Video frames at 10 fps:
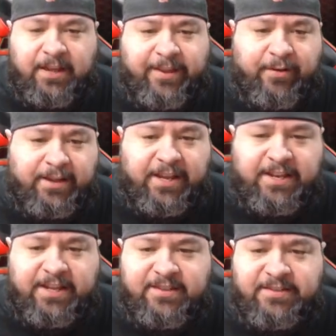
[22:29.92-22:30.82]
Now again,
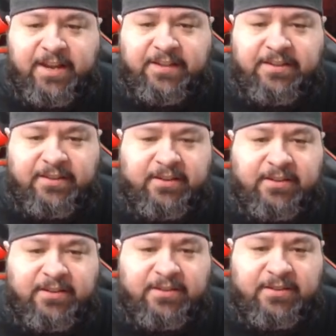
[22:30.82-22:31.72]
he's got
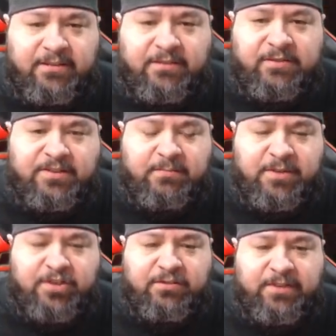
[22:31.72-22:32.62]
the
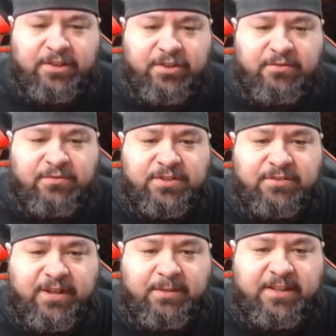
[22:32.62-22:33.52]
submission reduced, so
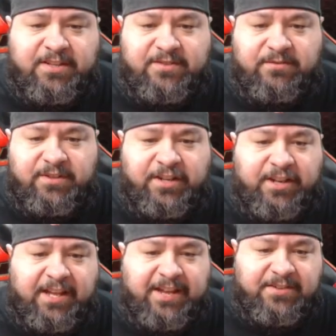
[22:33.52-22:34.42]
that means it's only gonna
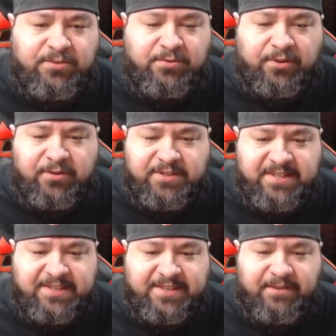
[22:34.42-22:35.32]
last two turns
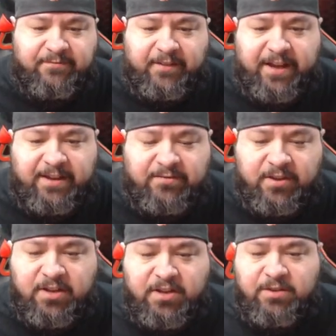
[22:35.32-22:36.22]
instead of five,
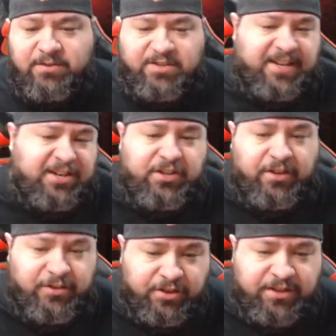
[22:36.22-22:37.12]
which is actually
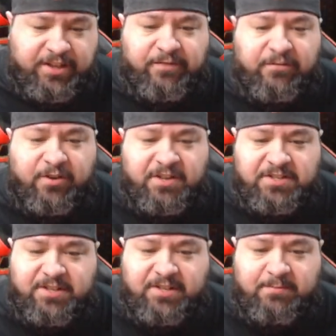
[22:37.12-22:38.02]
a good thing for us
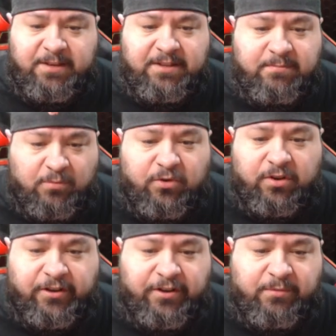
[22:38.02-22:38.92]
because it means more
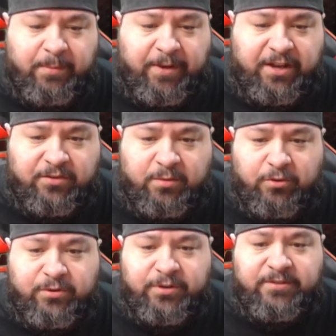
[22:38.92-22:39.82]
are gonna remain on the
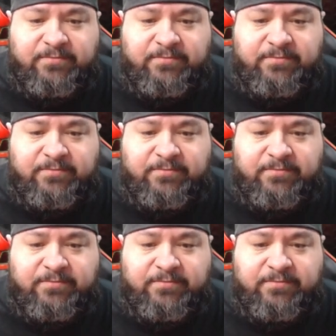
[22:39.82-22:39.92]
board.